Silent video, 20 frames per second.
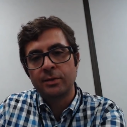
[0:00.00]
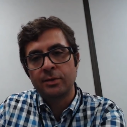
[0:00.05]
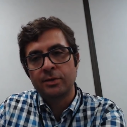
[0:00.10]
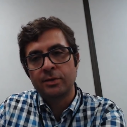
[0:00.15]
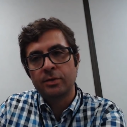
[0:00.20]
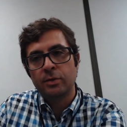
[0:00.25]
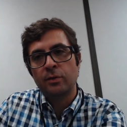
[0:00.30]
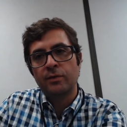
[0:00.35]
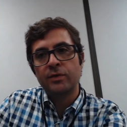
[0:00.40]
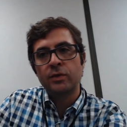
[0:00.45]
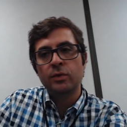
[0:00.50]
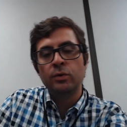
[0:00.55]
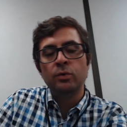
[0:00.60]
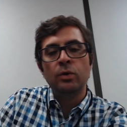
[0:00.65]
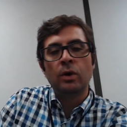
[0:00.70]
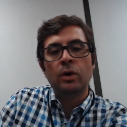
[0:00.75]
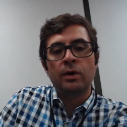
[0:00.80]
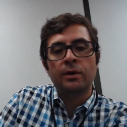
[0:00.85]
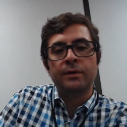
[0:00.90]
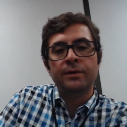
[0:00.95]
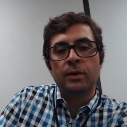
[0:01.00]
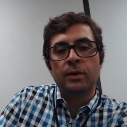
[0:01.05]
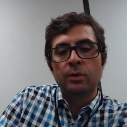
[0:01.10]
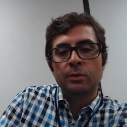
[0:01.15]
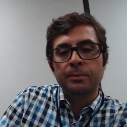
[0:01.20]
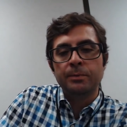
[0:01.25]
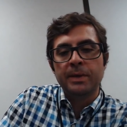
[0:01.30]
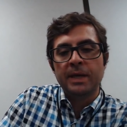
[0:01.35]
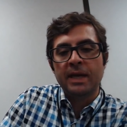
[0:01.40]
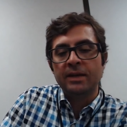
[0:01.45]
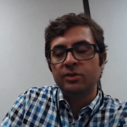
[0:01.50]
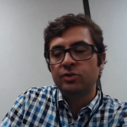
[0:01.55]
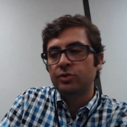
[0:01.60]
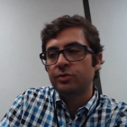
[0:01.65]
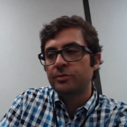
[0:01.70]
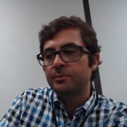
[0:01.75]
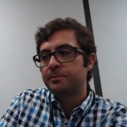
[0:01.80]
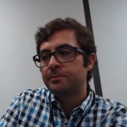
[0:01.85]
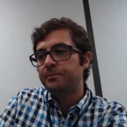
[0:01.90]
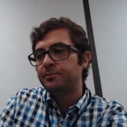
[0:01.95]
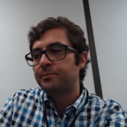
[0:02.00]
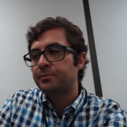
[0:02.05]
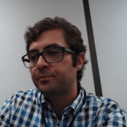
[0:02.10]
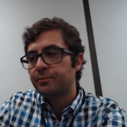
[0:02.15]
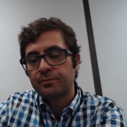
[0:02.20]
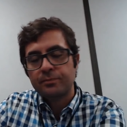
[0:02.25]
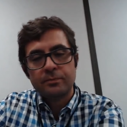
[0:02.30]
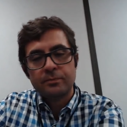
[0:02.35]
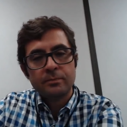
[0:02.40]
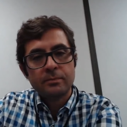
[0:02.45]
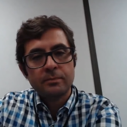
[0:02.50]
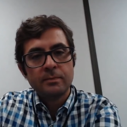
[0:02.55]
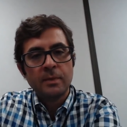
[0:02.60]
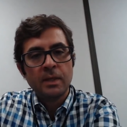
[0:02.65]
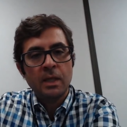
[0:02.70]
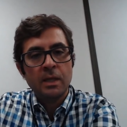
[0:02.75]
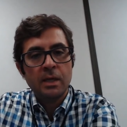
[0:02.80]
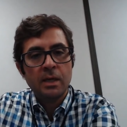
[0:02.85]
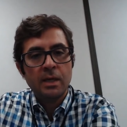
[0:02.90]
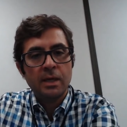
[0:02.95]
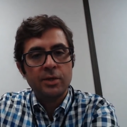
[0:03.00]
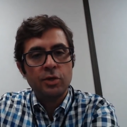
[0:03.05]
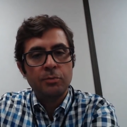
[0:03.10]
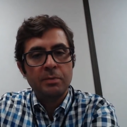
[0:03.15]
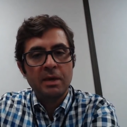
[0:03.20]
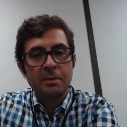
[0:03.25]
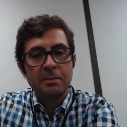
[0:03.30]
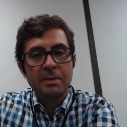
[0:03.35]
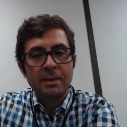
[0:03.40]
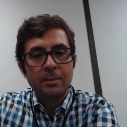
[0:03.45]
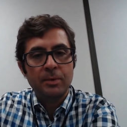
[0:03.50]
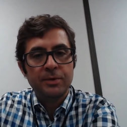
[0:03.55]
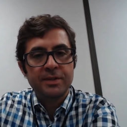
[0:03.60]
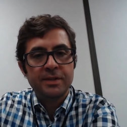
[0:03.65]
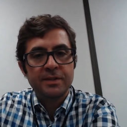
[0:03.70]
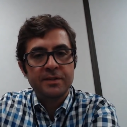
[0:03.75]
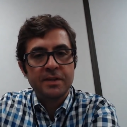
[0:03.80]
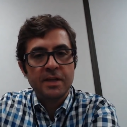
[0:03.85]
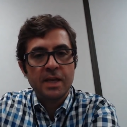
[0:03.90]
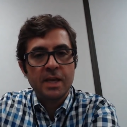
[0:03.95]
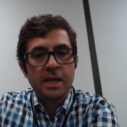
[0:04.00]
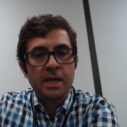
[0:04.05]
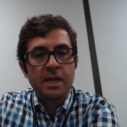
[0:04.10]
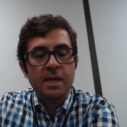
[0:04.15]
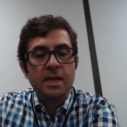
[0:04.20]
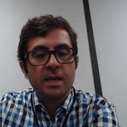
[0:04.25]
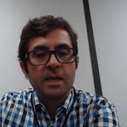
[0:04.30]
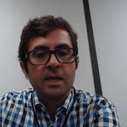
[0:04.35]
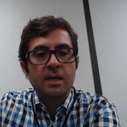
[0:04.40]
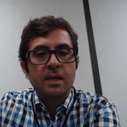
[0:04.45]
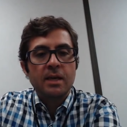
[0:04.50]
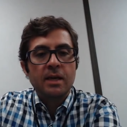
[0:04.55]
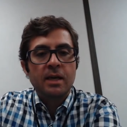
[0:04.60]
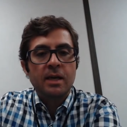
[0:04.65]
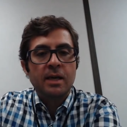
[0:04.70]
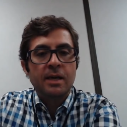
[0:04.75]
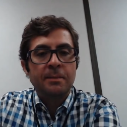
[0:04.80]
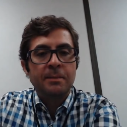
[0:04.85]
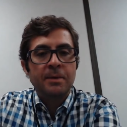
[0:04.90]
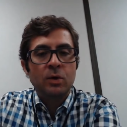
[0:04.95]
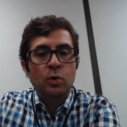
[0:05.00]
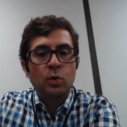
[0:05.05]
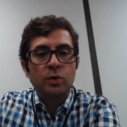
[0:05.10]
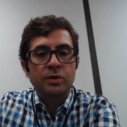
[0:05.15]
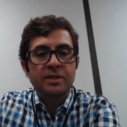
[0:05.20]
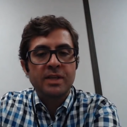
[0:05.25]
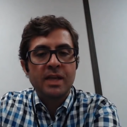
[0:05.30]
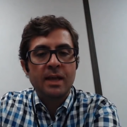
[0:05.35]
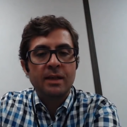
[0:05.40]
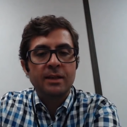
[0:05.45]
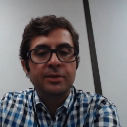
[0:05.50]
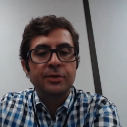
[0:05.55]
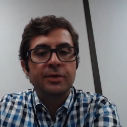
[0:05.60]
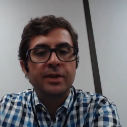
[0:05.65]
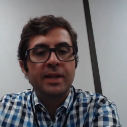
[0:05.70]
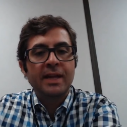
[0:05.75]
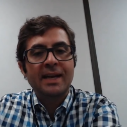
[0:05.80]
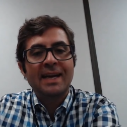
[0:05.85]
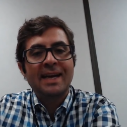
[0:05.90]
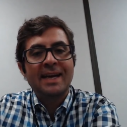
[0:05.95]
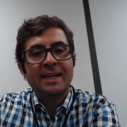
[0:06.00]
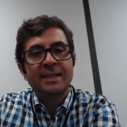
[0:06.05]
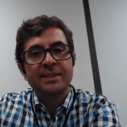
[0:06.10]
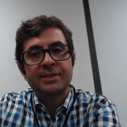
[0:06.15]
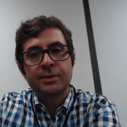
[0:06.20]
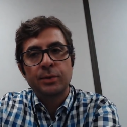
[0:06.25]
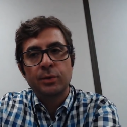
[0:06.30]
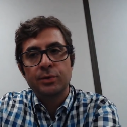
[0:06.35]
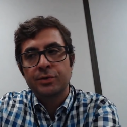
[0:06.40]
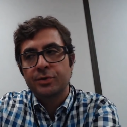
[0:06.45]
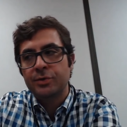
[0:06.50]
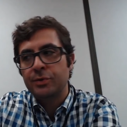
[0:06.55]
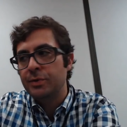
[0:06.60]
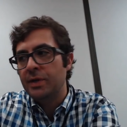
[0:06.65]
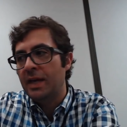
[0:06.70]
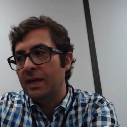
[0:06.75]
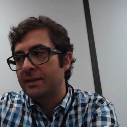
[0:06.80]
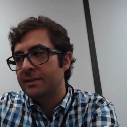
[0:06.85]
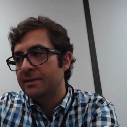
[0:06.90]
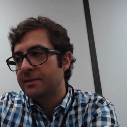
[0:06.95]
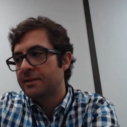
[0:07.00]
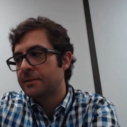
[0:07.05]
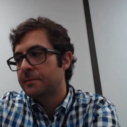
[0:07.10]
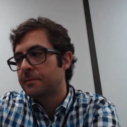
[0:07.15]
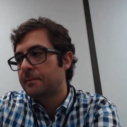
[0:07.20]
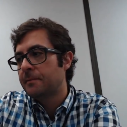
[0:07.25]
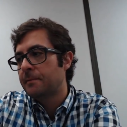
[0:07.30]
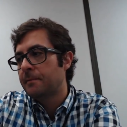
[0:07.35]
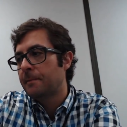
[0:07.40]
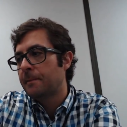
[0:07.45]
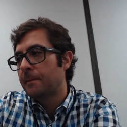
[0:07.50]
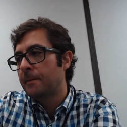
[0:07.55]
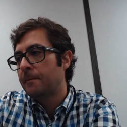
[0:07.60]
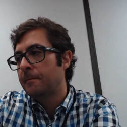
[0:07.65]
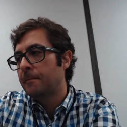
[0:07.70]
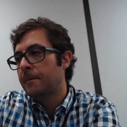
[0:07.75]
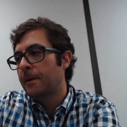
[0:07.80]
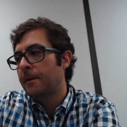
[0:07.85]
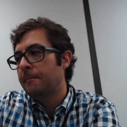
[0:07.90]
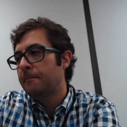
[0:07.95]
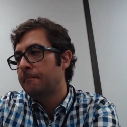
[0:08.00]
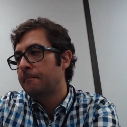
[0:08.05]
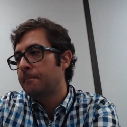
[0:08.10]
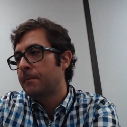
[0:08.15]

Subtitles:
So if you are on the home page, you may be able to see a course calendar that has those due dates. Okay.